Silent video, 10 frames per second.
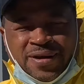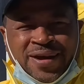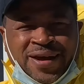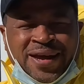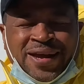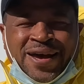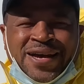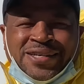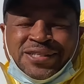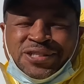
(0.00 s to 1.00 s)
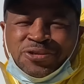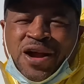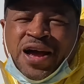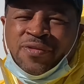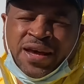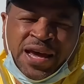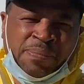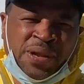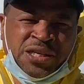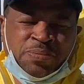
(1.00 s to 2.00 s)
Hey guys, this is Rod with A
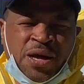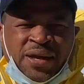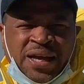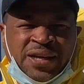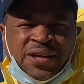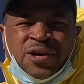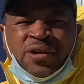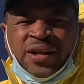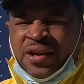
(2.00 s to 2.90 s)
Plus Plumbing, Heating, and Cooling.